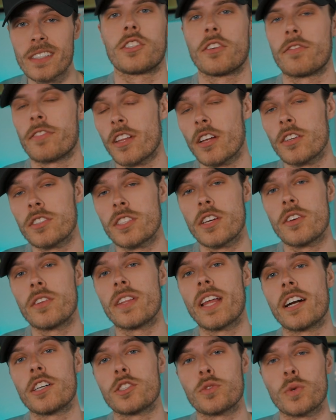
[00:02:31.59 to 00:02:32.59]
So for those of you
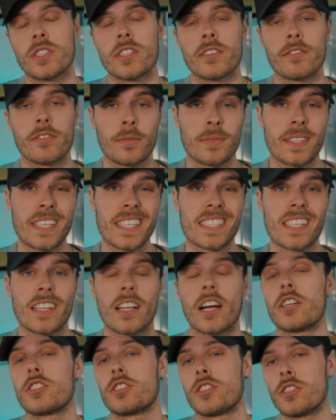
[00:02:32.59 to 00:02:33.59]
that are switching from
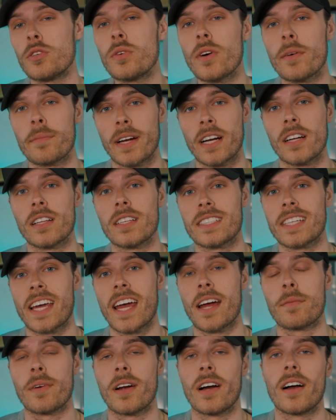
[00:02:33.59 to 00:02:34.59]
DSLR to a mirrorless
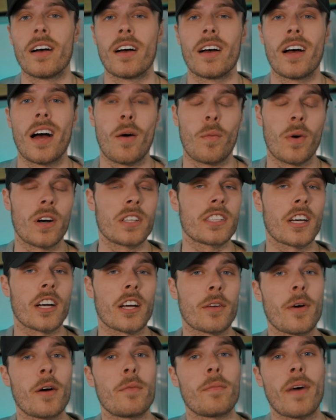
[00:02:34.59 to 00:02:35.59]
camera, I want to talk
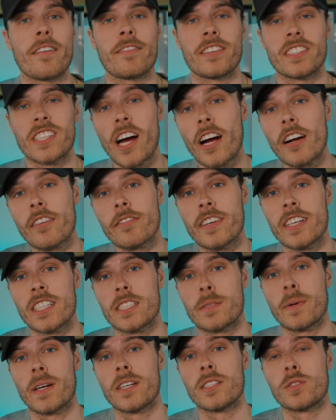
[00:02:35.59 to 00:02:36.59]
about my photography
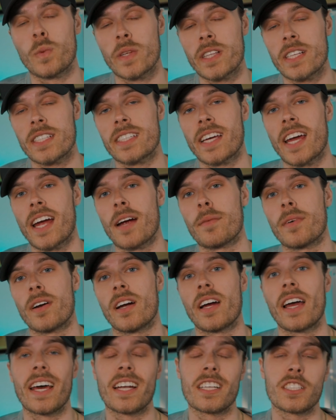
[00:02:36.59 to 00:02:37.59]
experience with this
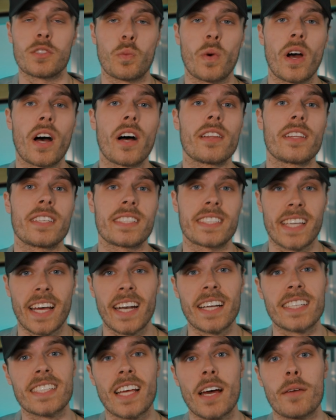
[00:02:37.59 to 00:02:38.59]
camera and as well the
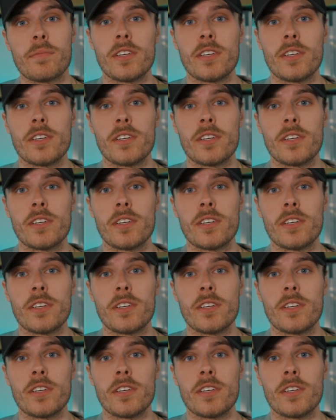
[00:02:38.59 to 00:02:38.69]
settings I'm